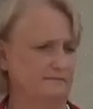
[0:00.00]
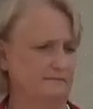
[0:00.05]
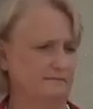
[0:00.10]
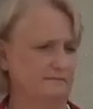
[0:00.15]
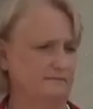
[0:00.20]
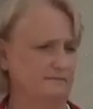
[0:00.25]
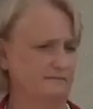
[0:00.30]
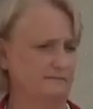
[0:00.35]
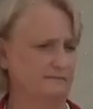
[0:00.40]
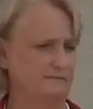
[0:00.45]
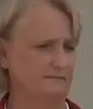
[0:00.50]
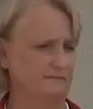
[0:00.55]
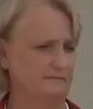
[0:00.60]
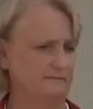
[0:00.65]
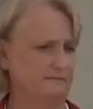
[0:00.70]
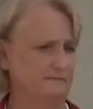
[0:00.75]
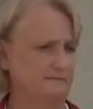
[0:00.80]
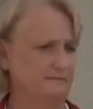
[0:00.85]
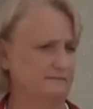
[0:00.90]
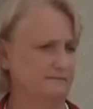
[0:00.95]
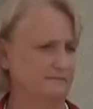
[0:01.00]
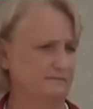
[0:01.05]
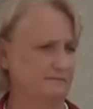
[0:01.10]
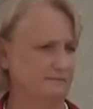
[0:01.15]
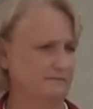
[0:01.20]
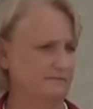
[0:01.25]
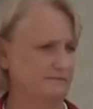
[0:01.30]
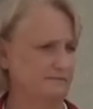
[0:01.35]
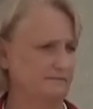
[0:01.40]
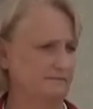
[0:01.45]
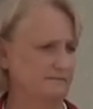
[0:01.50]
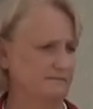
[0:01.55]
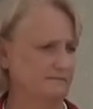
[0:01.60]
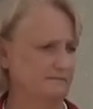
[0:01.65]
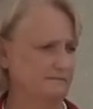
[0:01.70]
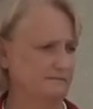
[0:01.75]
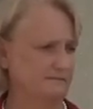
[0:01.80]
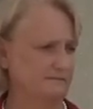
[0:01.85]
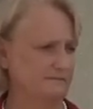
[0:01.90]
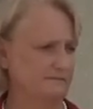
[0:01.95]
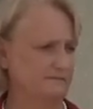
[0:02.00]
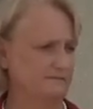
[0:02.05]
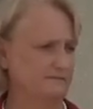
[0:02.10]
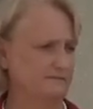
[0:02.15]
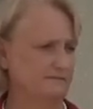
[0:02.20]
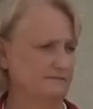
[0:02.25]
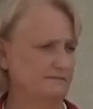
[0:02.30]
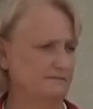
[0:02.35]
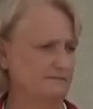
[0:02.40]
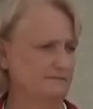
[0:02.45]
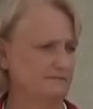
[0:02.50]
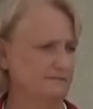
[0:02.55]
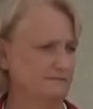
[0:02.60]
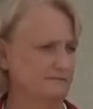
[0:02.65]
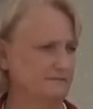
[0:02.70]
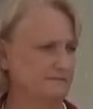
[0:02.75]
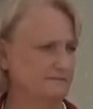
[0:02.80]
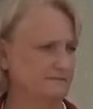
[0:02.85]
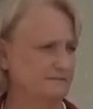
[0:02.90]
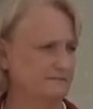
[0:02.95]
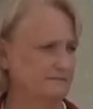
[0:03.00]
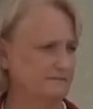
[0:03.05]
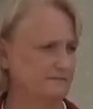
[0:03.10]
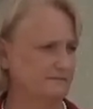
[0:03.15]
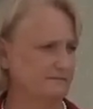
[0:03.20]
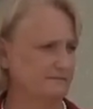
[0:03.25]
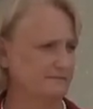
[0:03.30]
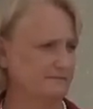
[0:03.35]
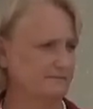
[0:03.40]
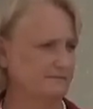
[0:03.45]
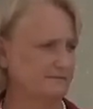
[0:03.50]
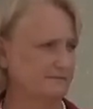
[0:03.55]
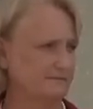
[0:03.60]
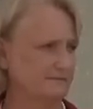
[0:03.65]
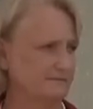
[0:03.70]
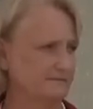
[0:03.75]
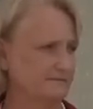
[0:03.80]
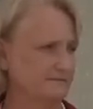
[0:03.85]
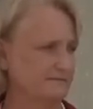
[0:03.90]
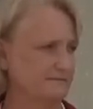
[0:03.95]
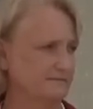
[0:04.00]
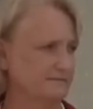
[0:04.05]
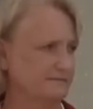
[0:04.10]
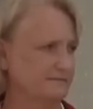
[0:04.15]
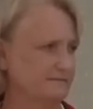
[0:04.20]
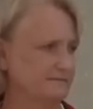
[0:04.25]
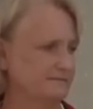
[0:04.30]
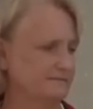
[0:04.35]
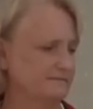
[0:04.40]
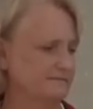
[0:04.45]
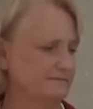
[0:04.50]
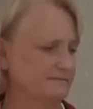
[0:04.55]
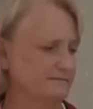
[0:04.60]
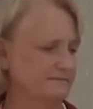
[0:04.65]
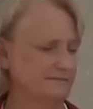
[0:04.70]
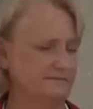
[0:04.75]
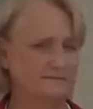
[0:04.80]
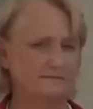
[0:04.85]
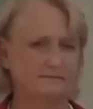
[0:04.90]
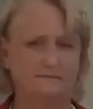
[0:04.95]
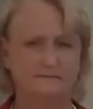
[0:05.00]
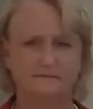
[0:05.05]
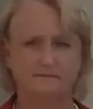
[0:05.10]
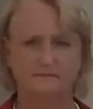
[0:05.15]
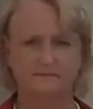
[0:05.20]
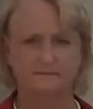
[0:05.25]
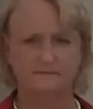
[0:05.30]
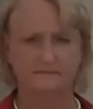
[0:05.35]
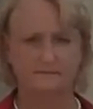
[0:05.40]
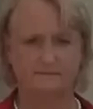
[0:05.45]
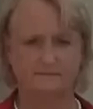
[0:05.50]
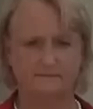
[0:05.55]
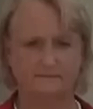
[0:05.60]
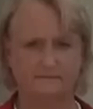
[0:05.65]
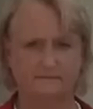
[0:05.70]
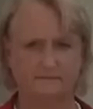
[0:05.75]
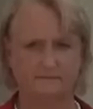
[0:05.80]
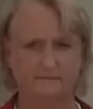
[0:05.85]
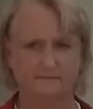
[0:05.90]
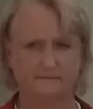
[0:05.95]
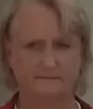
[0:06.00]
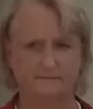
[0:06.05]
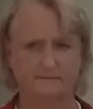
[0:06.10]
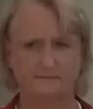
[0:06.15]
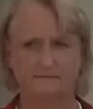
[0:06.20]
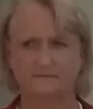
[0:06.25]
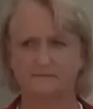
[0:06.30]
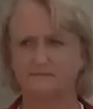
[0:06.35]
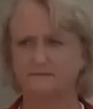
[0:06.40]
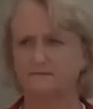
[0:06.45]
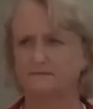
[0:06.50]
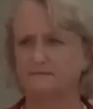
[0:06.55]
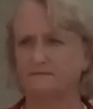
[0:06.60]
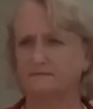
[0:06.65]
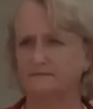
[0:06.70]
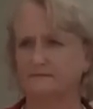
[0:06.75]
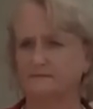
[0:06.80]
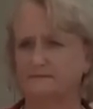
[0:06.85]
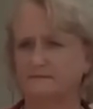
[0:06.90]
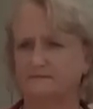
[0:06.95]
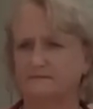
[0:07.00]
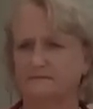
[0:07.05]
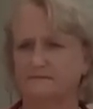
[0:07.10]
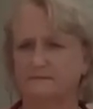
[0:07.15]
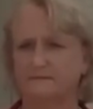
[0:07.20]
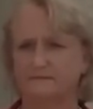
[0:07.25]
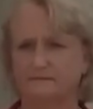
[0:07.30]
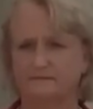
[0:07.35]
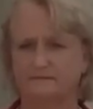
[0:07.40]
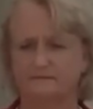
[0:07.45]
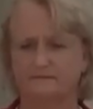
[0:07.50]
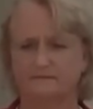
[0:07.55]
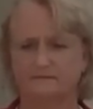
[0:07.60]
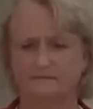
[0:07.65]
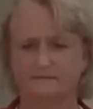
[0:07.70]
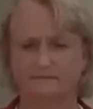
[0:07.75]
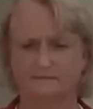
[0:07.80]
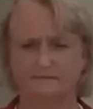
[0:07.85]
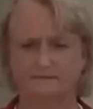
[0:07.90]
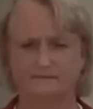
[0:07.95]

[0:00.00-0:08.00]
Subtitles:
(silent)